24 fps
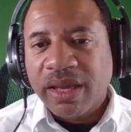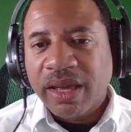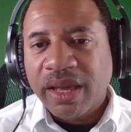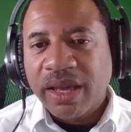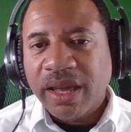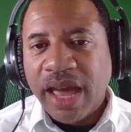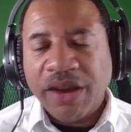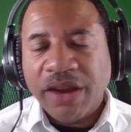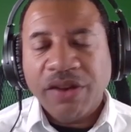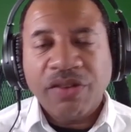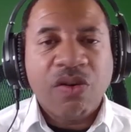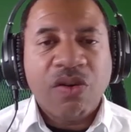
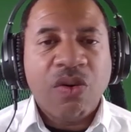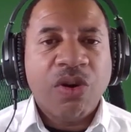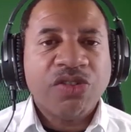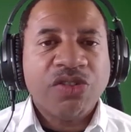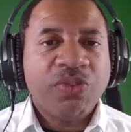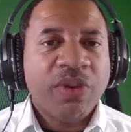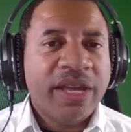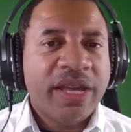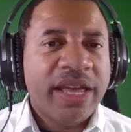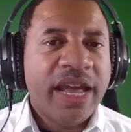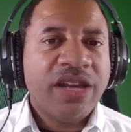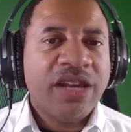And of course,
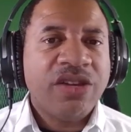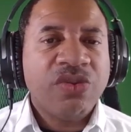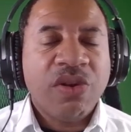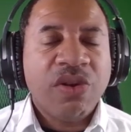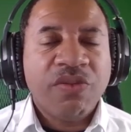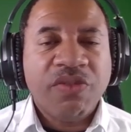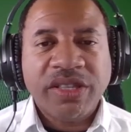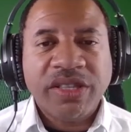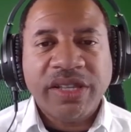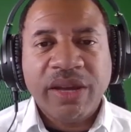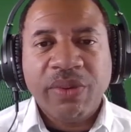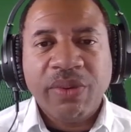we can't do
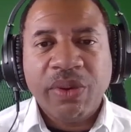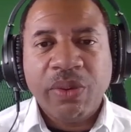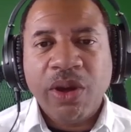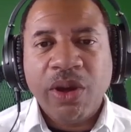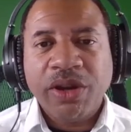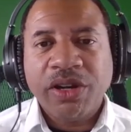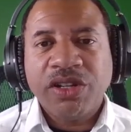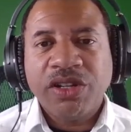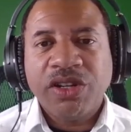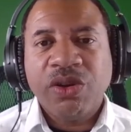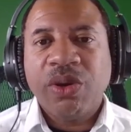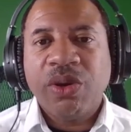everything we want
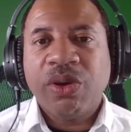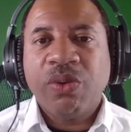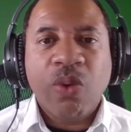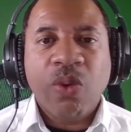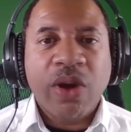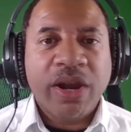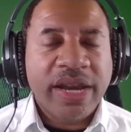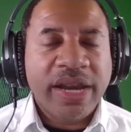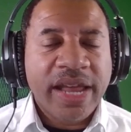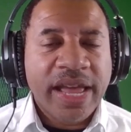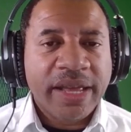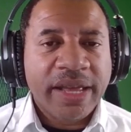to do in
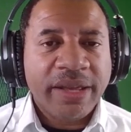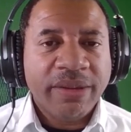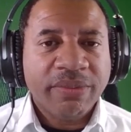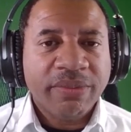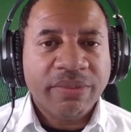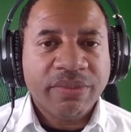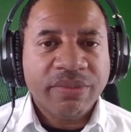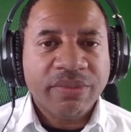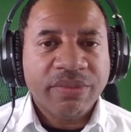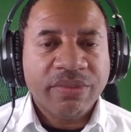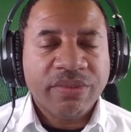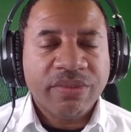one day.
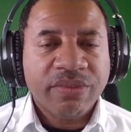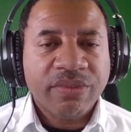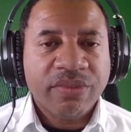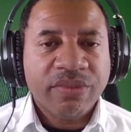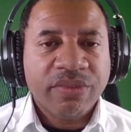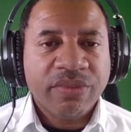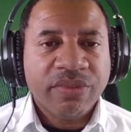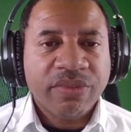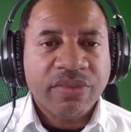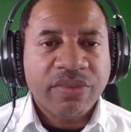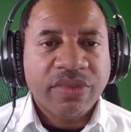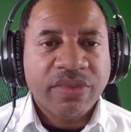
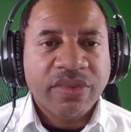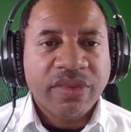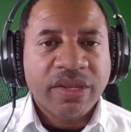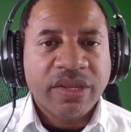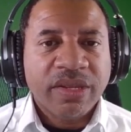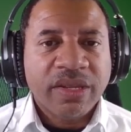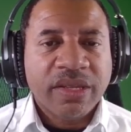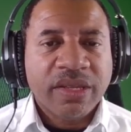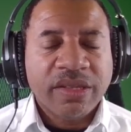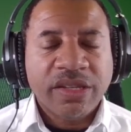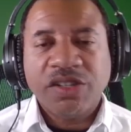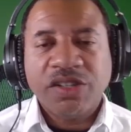
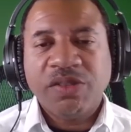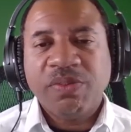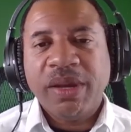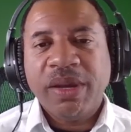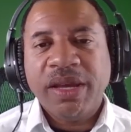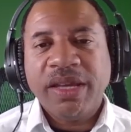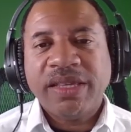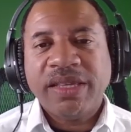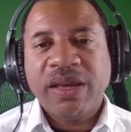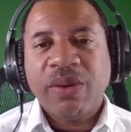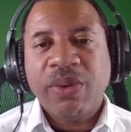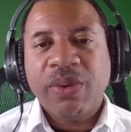This
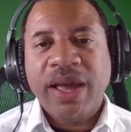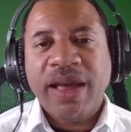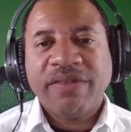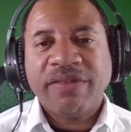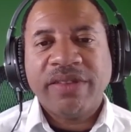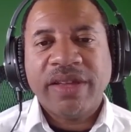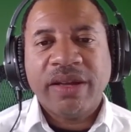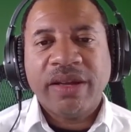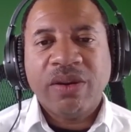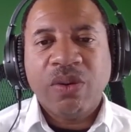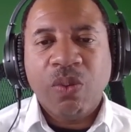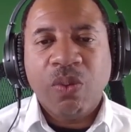means that we have
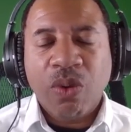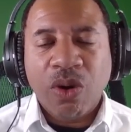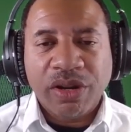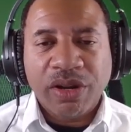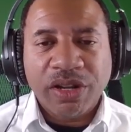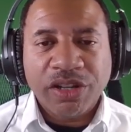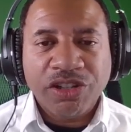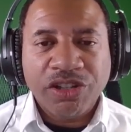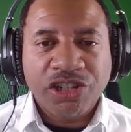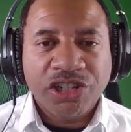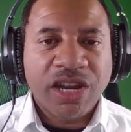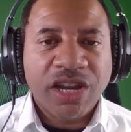to work
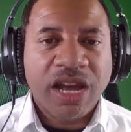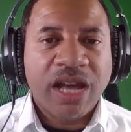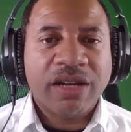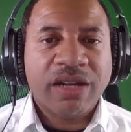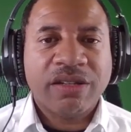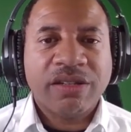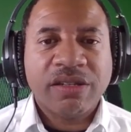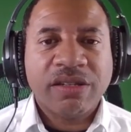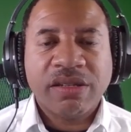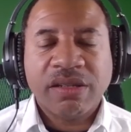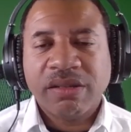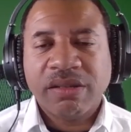in
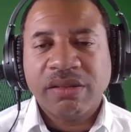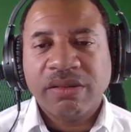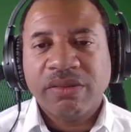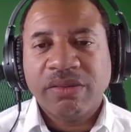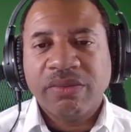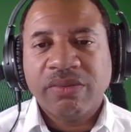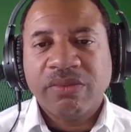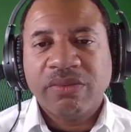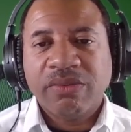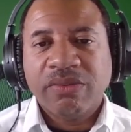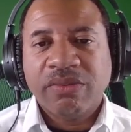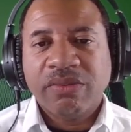chunks,
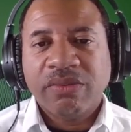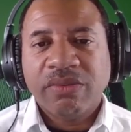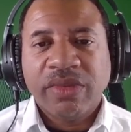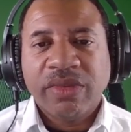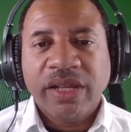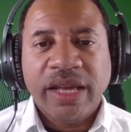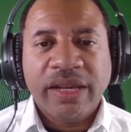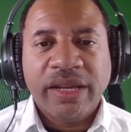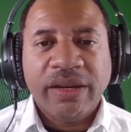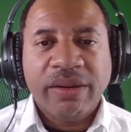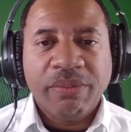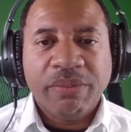
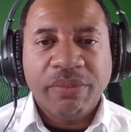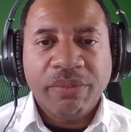in